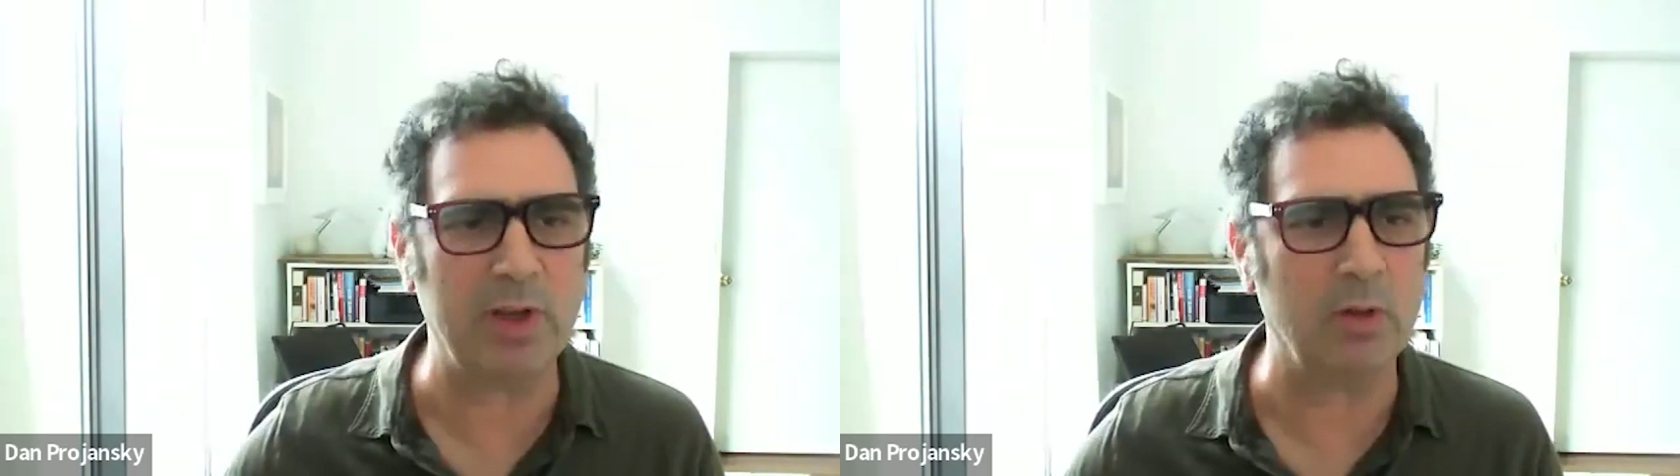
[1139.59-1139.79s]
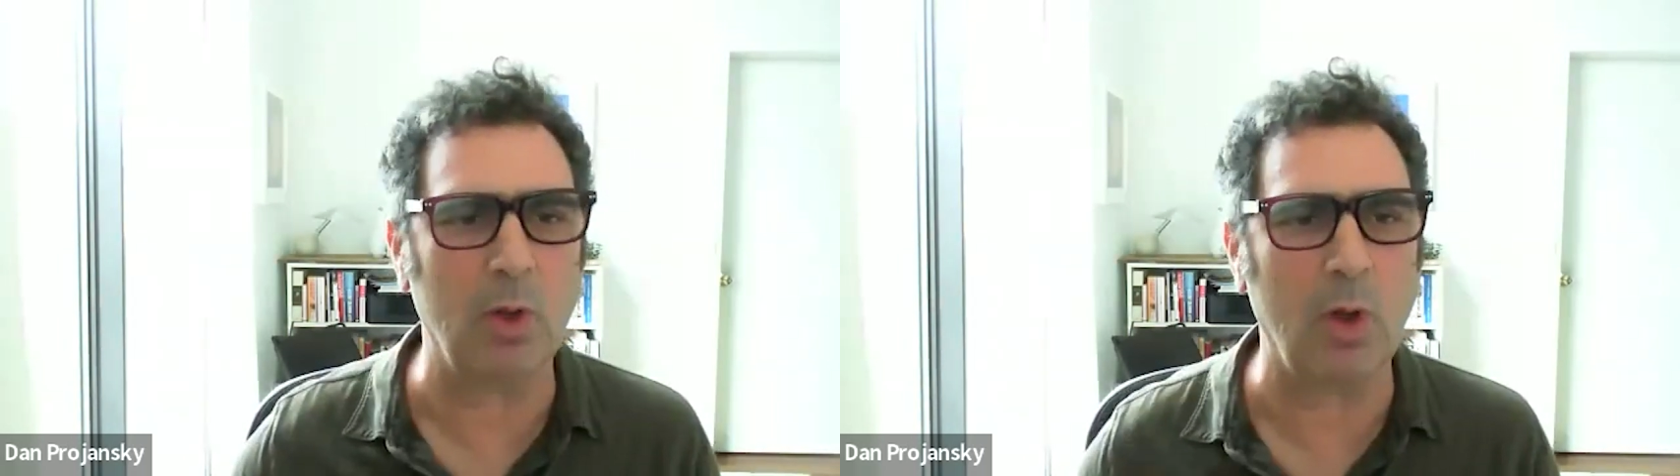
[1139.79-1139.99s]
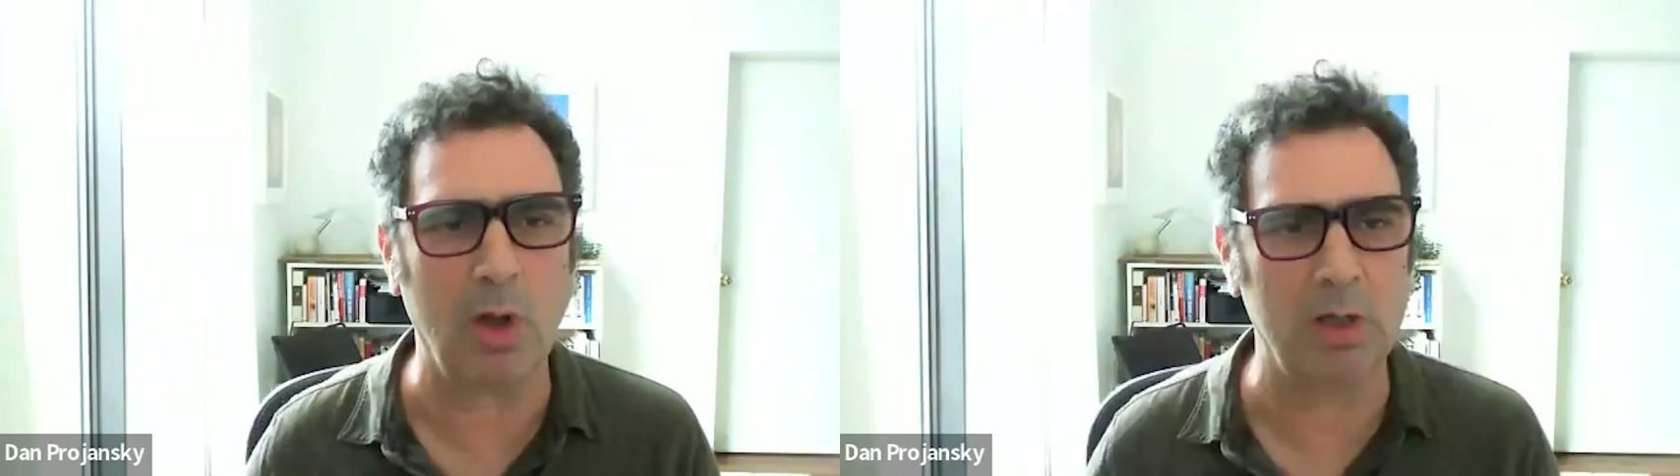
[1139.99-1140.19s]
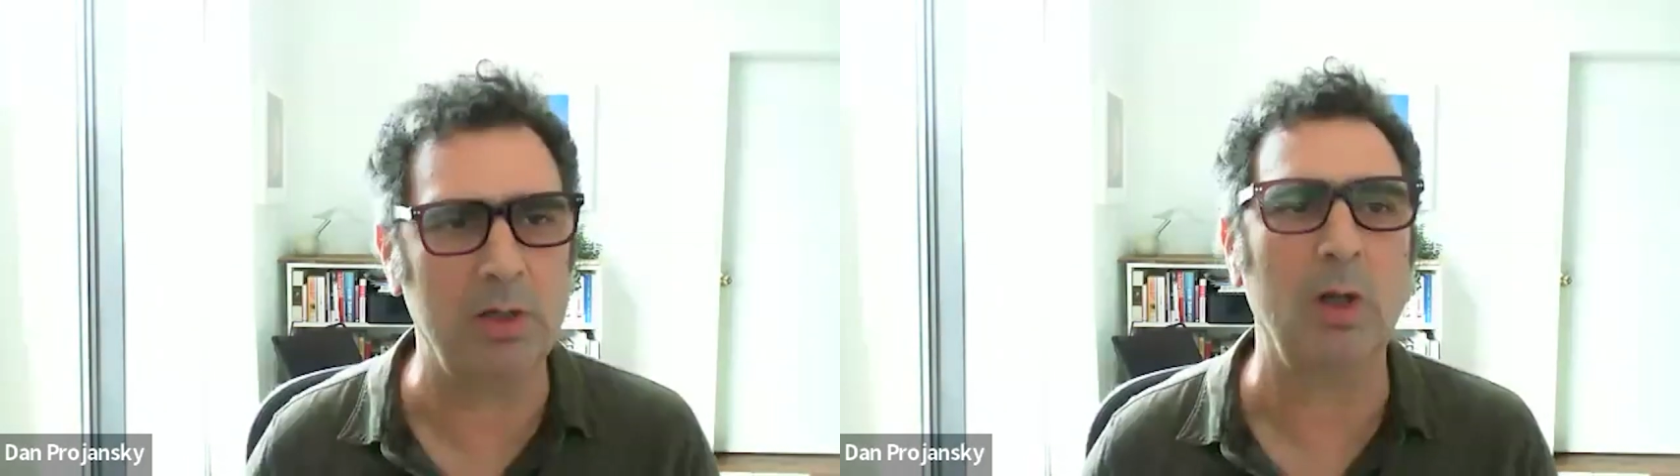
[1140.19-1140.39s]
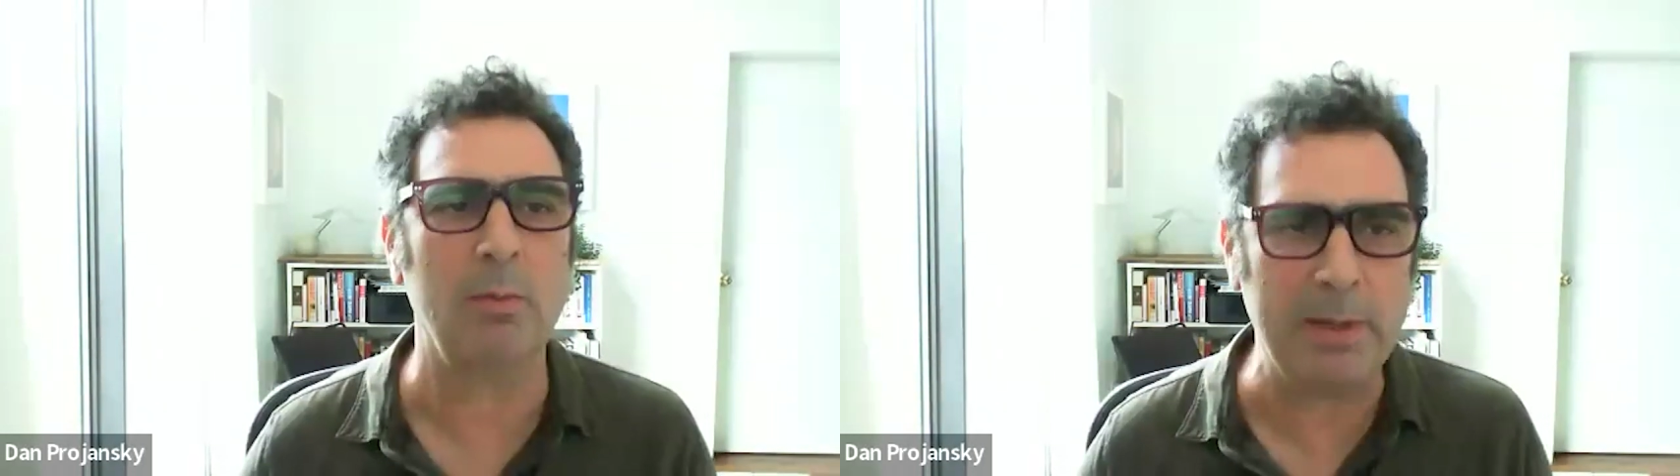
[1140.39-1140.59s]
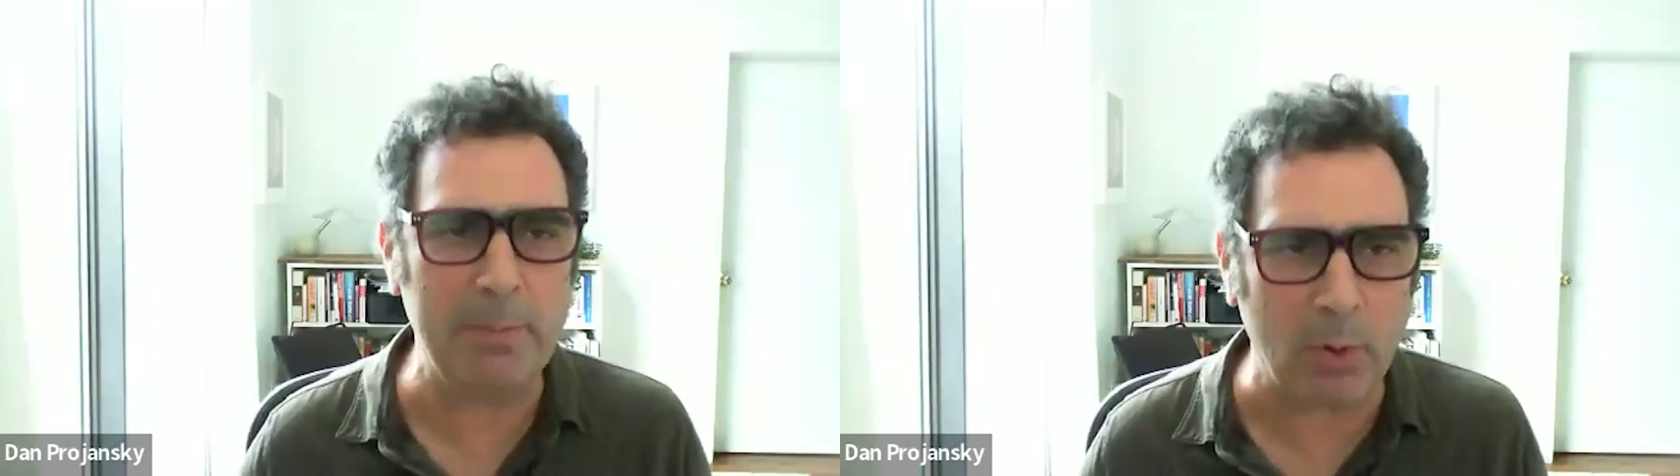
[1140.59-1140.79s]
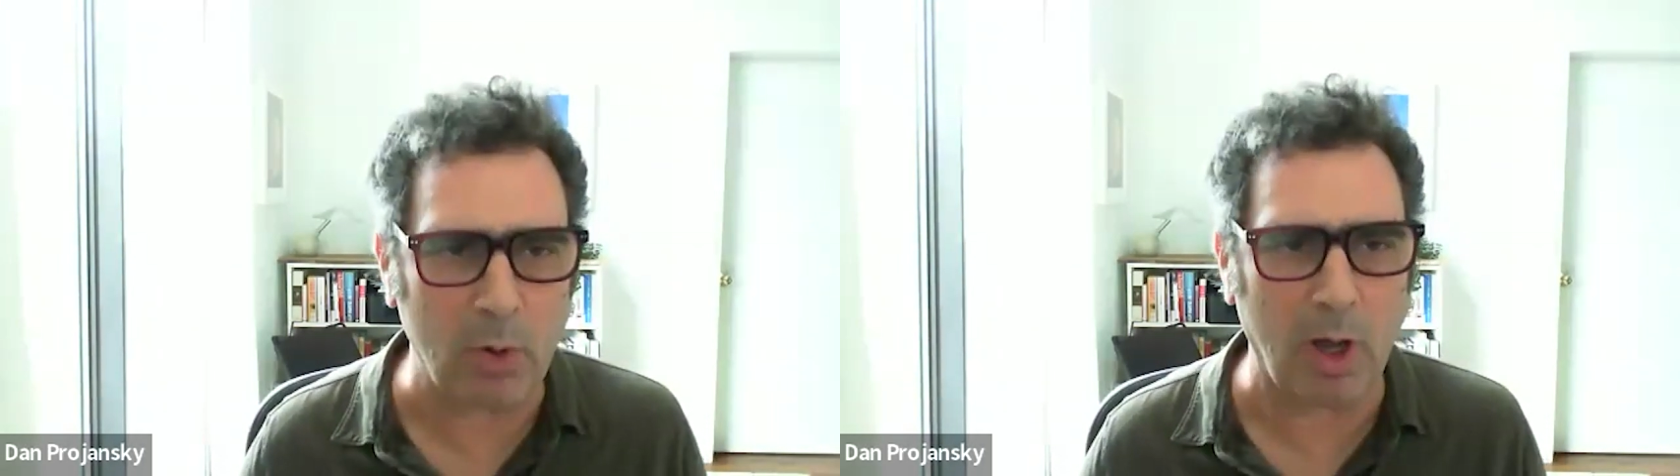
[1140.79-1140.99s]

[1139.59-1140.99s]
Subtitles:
along. People